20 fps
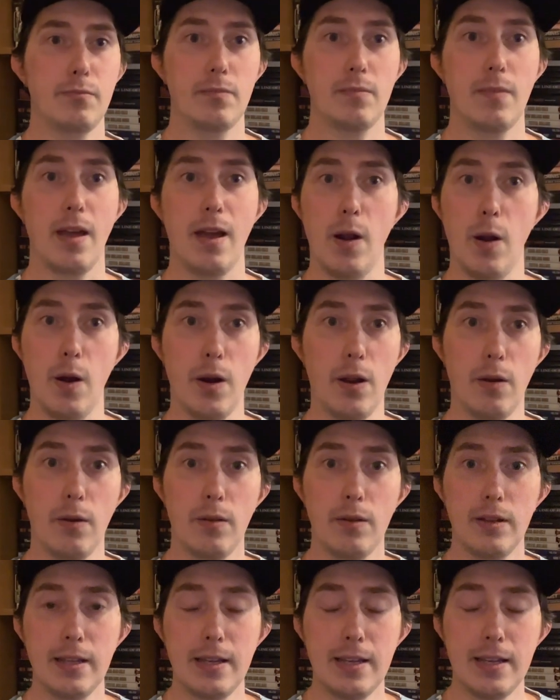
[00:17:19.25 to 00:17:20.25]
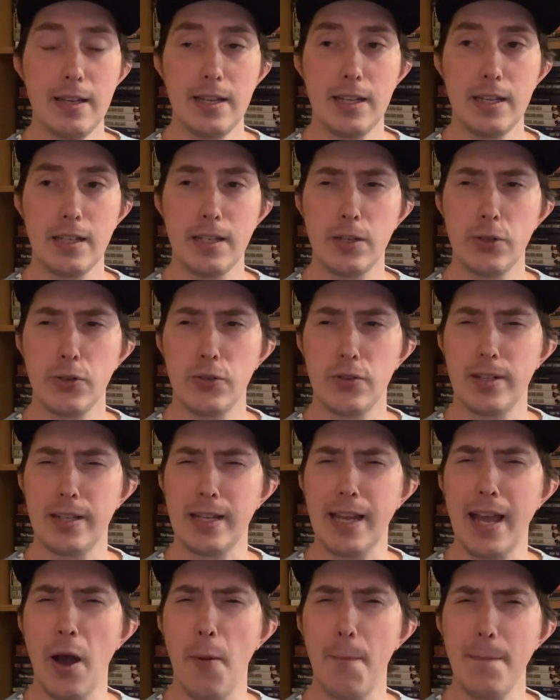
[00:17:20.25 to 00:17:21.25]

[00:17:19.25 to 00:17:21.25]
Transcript: I don't know, it's interesting how